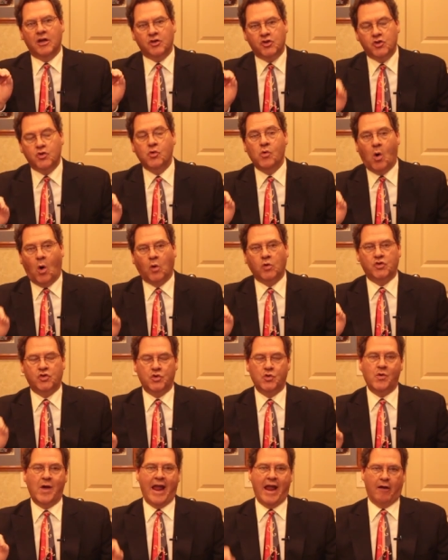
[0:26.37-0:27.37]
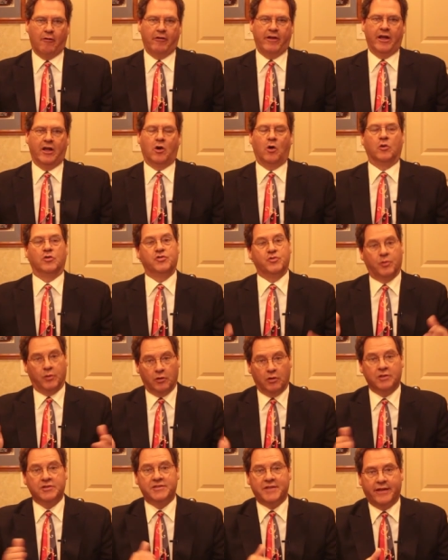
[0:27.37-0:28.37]
202 area code, so it
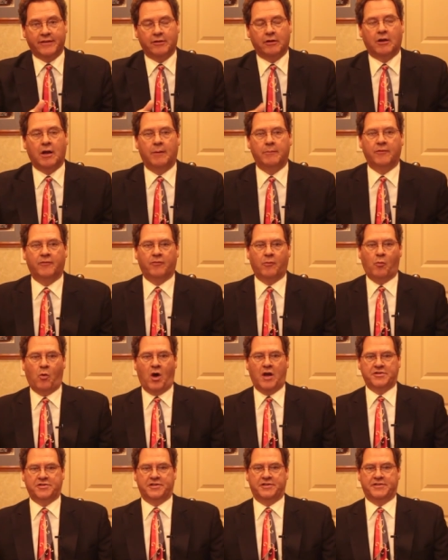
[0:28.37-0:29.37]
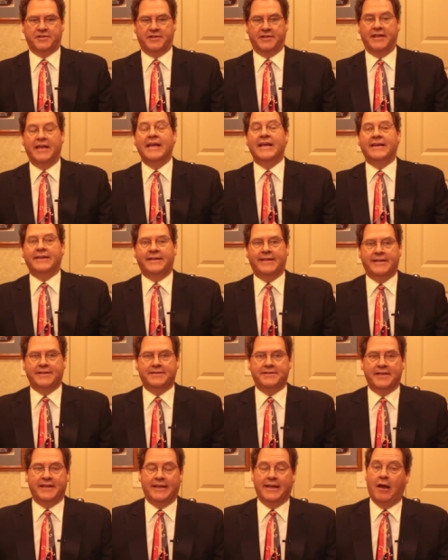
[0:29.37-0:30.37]
looks like they're coming from Washington,
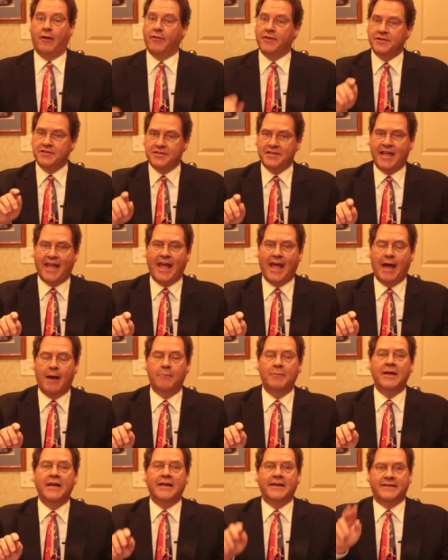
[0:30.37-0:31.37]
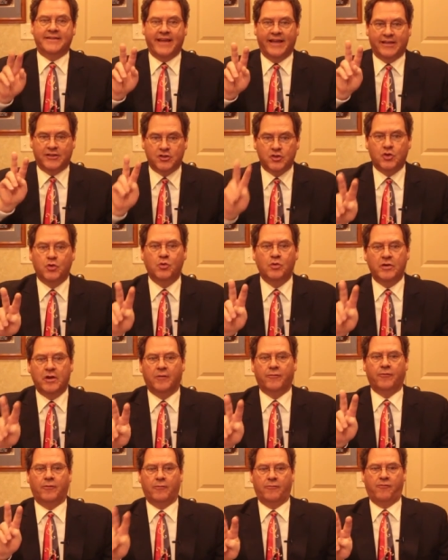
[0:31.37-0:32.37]
D.C. Now, this scam takes two
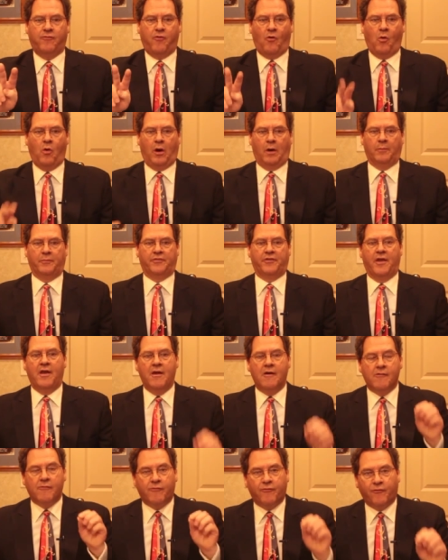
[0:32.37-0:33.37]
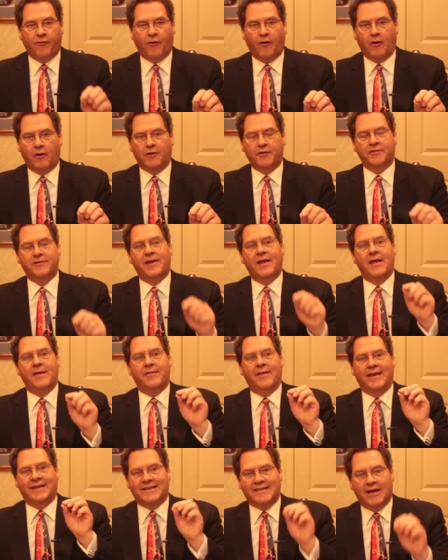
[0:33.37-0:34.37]
different forms. First,
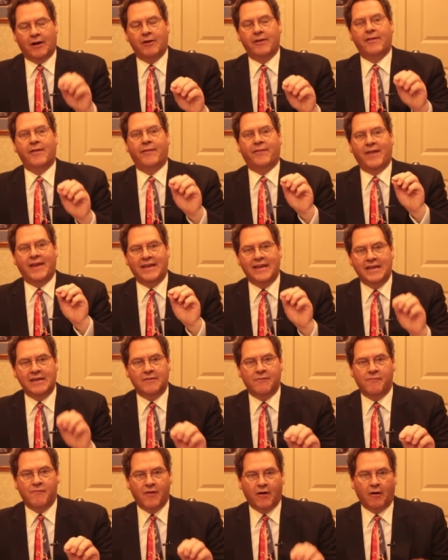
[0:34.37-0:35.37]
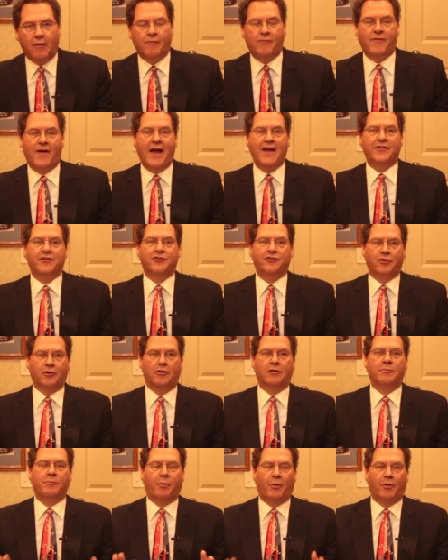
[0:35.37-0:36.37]
they tell you that they need to verify
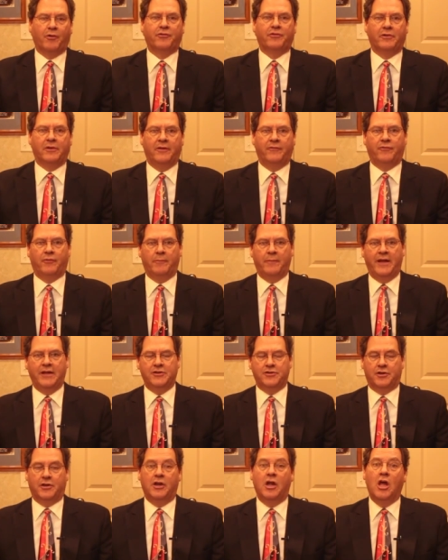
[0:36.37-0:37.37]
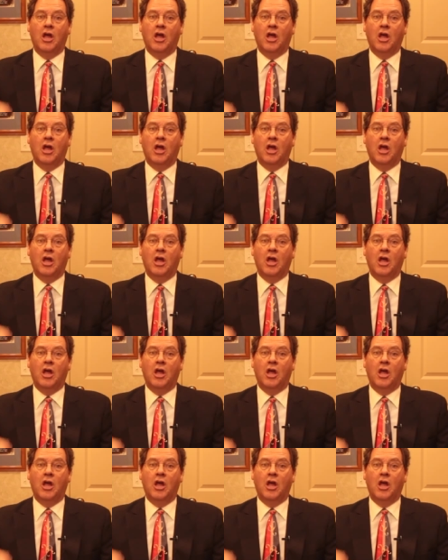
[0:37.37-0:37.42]
certain personal information